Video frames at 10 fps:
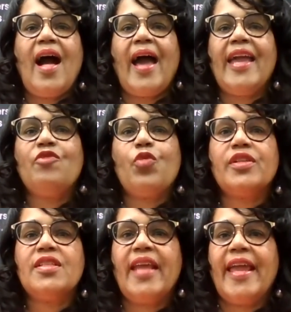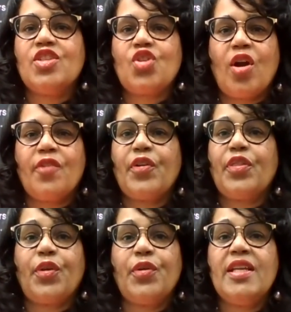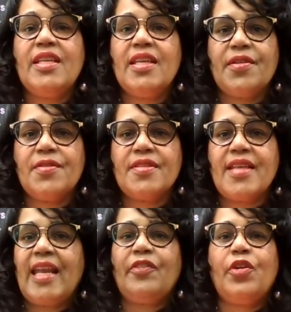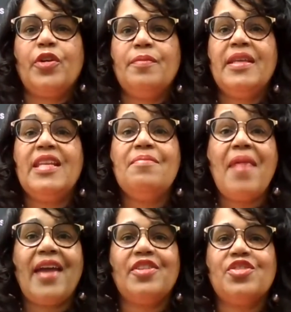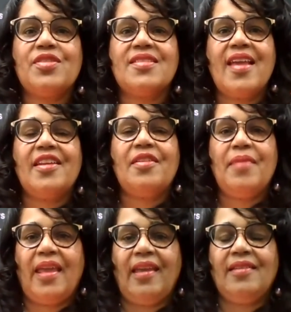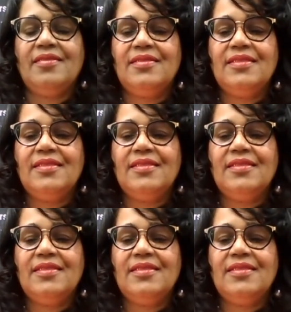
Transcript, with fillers: I have worked in HR for 30 years, and I've heard many managers say to me,